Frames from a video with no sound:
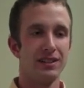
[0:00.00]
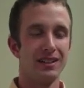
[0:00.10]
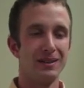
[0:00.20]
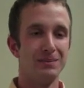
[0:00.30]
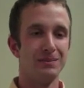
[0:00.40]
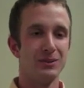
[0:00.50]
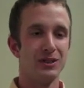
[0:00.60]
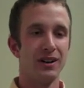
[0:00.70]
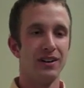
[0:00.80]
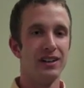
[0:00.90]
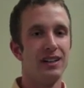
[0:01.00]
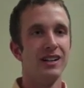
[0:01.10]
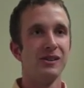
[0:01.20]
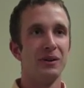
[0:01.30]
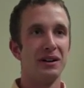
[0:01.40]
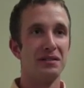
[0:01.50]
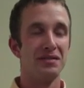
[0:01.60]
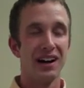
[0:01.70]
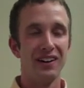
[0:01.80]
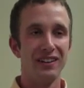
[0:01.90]
Um, so when it
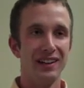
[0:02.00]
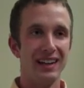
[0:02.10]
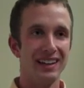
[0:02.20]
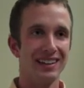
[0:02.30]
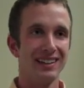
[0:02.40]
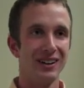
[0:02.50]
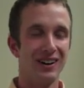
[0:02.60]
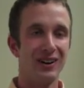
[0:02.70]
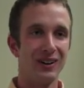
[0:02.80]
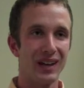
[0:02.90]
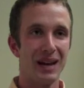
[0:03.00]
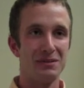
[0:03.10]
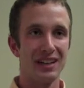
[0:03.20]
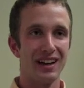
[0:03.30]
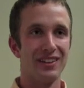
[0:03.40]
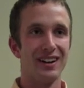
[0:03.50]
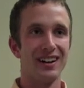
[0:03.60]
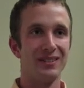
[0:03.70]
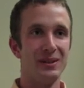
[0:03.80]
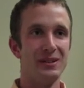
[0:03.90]
finally all came together
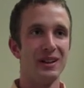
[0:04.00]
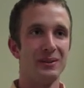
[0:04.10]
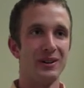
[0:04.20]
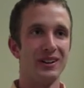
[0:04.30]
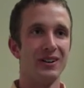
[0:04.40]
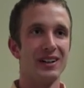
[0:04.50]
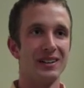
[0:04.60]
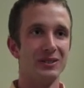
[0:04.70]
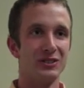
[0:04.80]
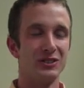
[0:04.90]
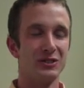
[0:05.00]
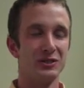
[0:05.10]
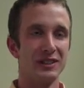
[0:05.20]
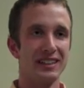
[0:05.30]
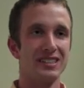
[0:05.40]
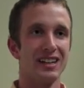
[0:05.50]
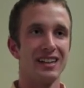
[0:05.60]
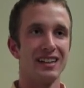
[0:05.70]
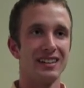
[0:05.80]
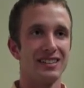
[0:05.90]
and we knew that we were going, it was just really
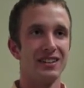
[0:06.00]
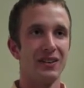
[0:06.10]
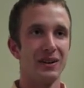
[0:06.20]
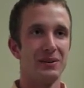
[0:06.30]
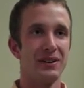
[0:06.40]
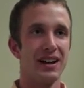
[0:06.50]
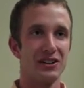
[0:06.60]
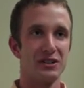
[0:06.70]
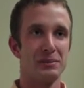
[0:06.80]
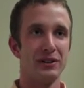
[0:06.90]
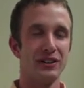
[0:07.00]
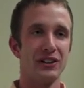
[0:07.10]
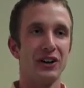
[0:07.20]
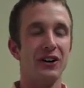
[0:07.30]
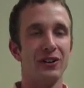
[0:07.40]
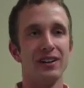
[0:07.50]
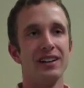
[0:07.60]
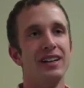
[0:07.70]
exciting to know that we were actually going to be able to go and